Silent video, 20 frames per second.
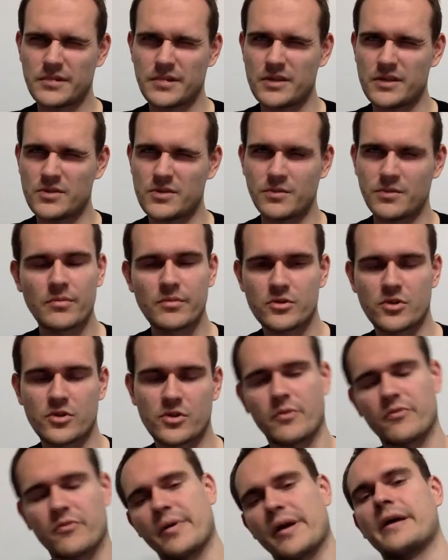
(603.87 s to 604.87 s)
Can't remember
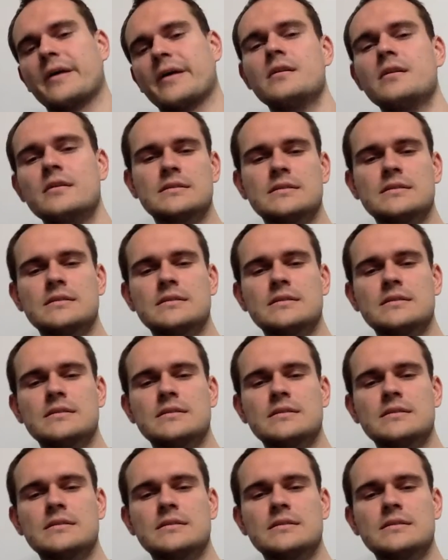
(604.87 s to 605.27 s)
top of my head.